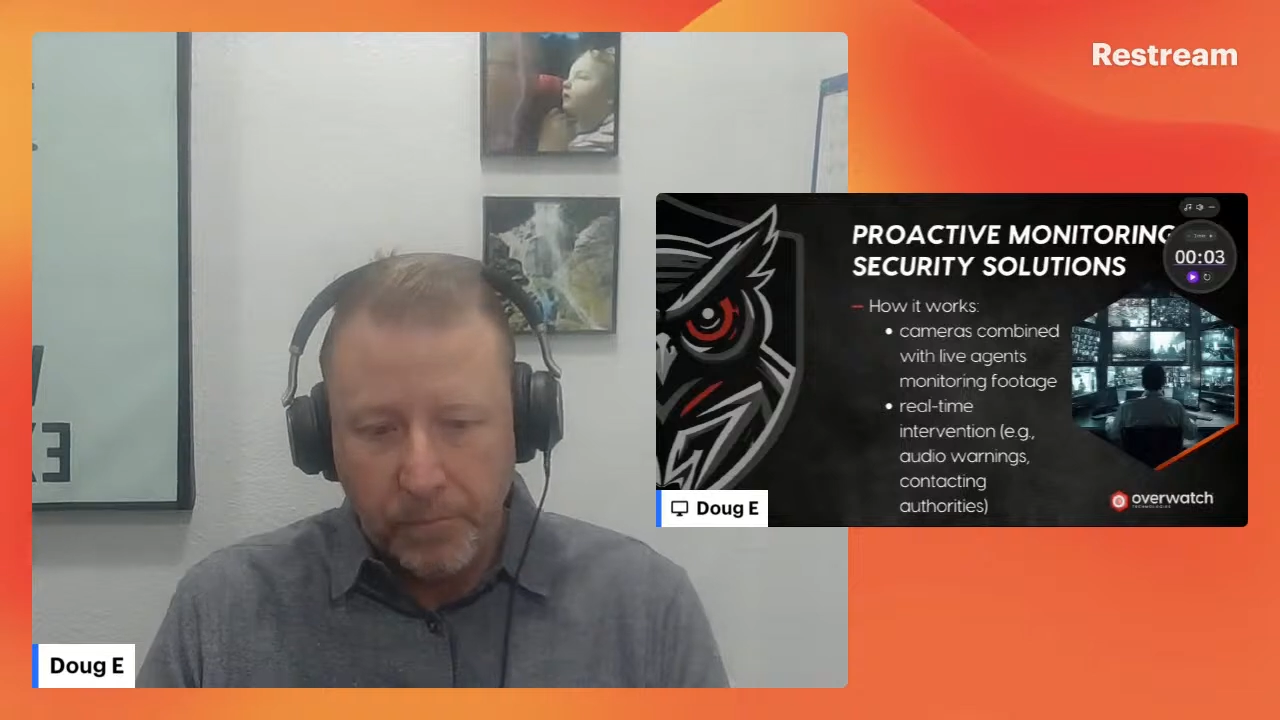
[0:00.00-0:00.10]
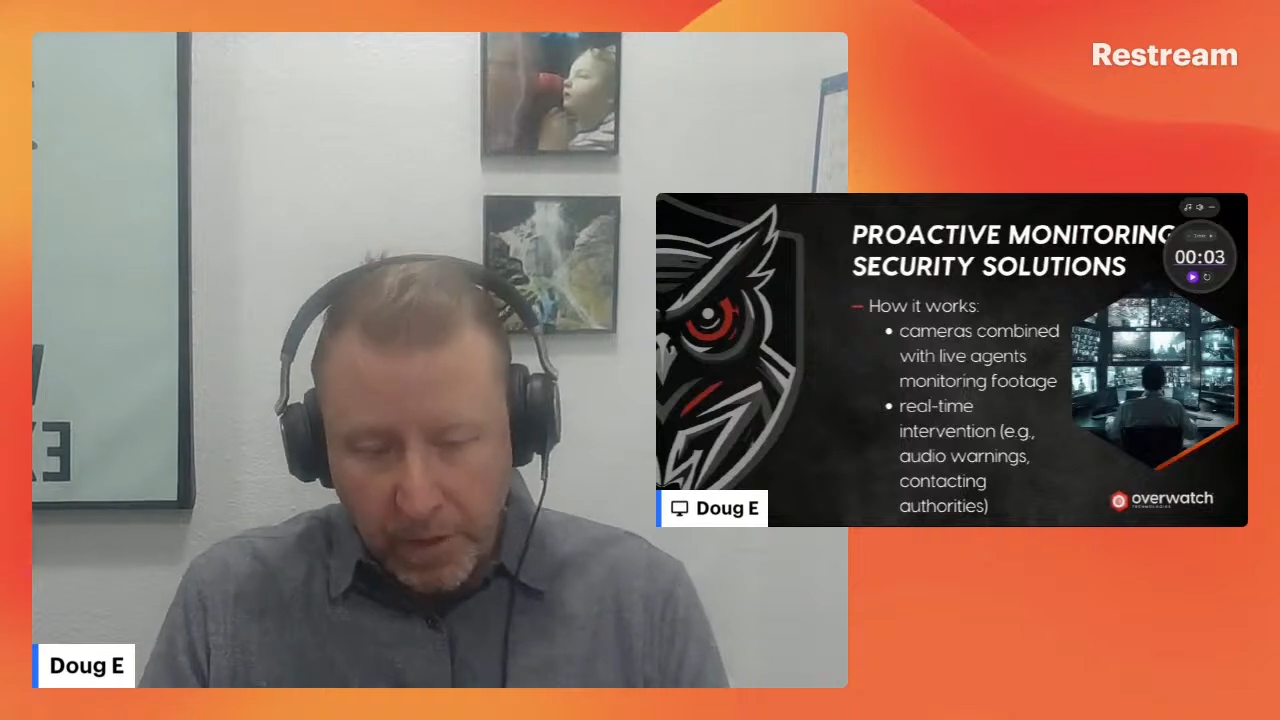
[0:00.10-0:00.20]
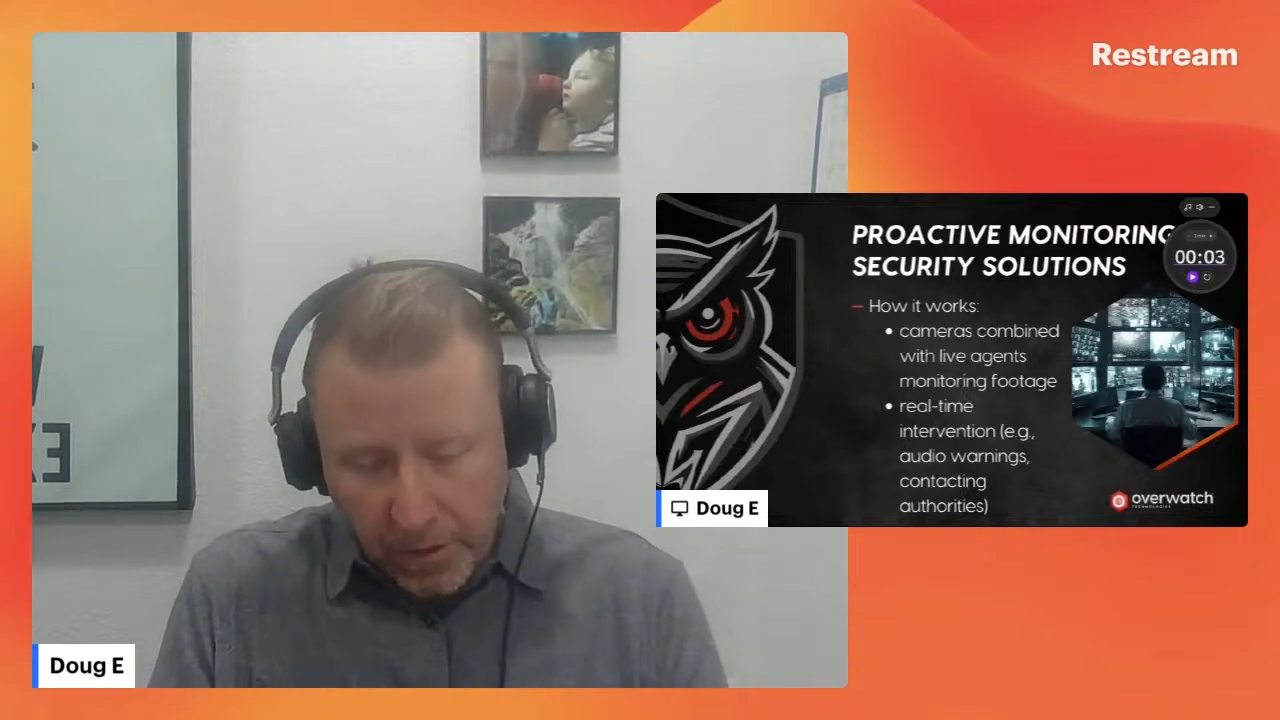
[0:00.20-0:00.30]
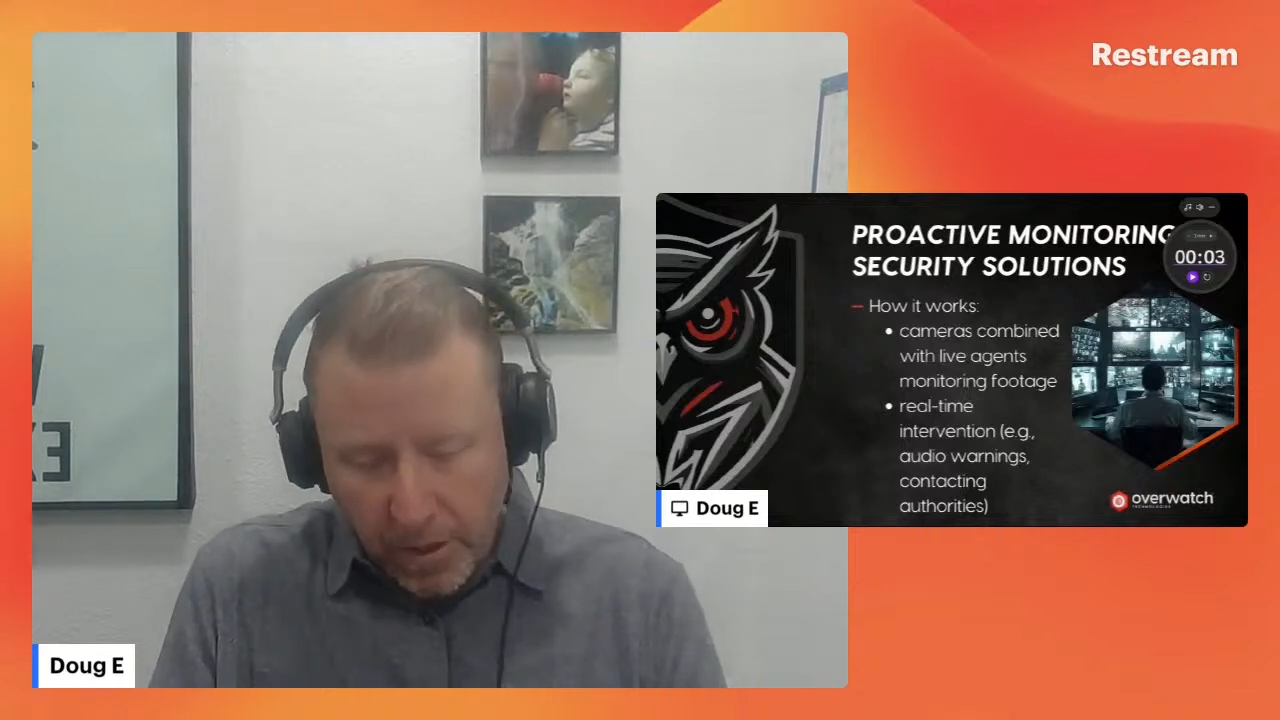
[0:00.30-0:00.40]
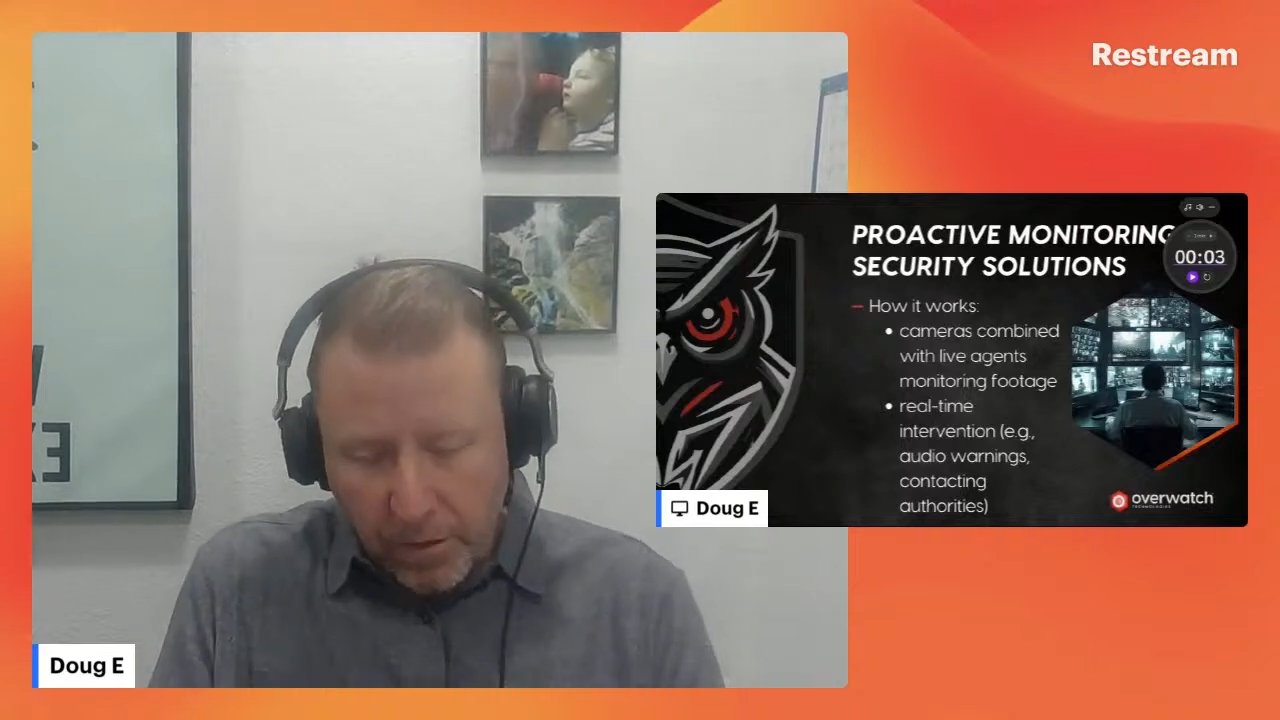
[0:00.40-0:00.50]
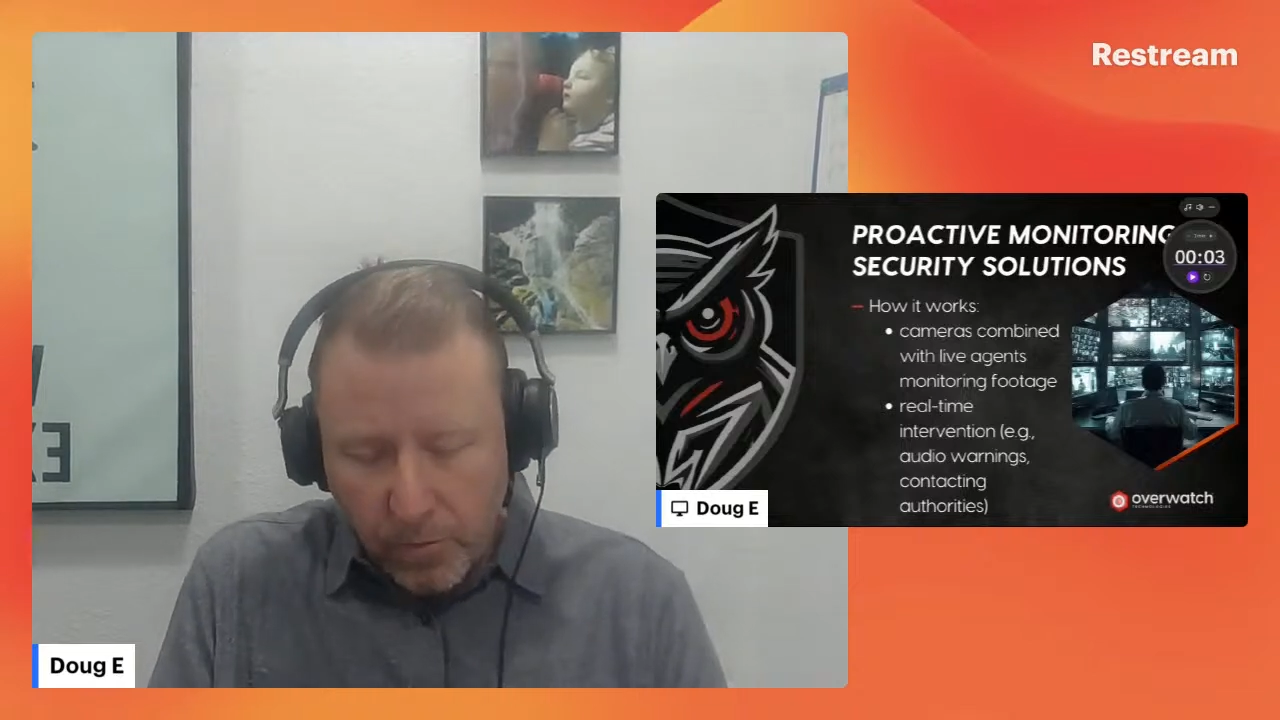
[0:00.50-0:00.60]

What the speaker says: a